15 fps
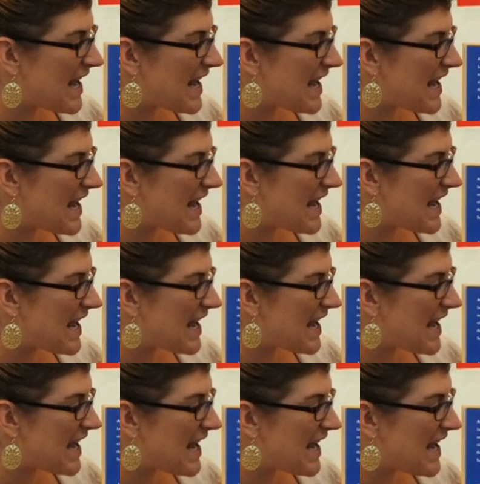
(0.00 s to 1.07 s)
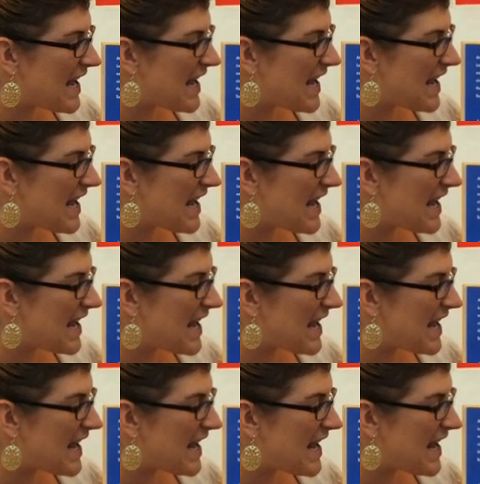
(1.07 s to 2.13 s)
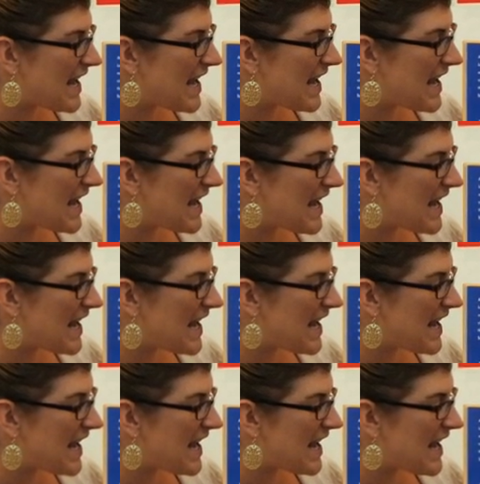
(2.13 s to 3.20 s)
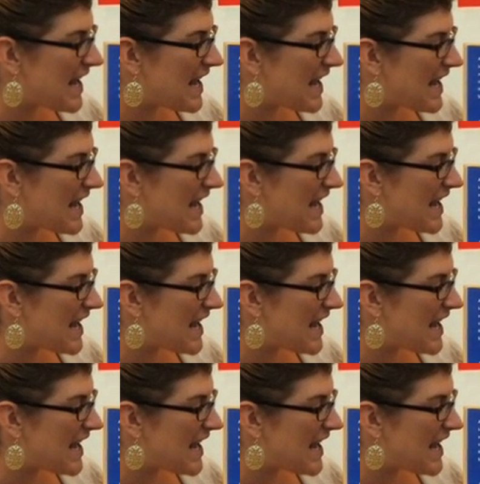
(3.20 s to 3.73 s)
This person isn't speaking.